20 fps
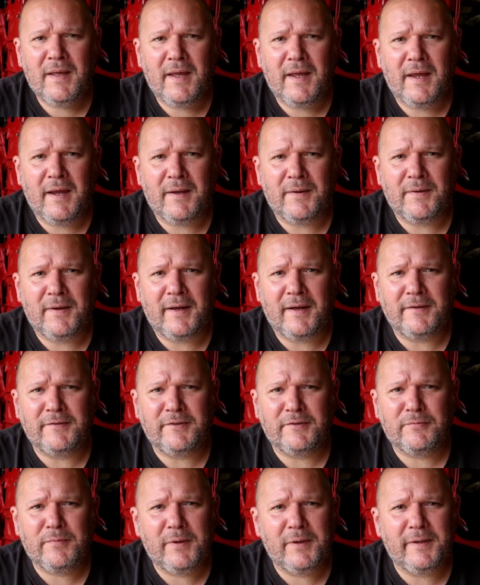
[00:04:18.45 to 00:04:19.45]
and
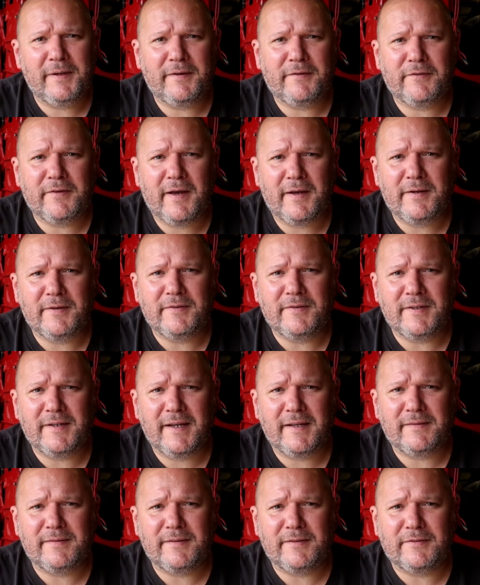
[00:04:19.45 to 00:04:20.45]
just really excited to
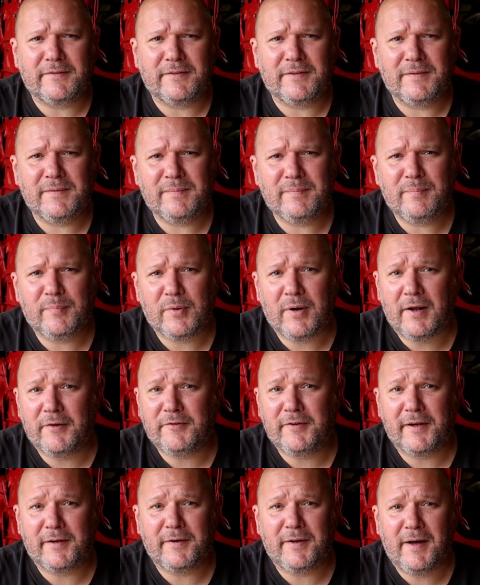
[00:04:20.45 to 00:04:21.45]
get this
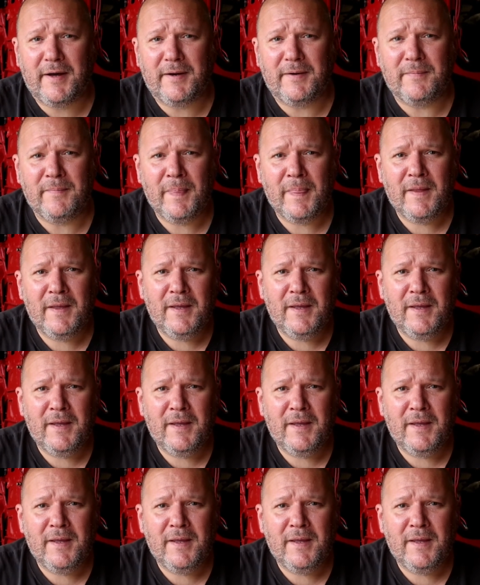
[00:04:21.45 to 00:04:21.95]
project done.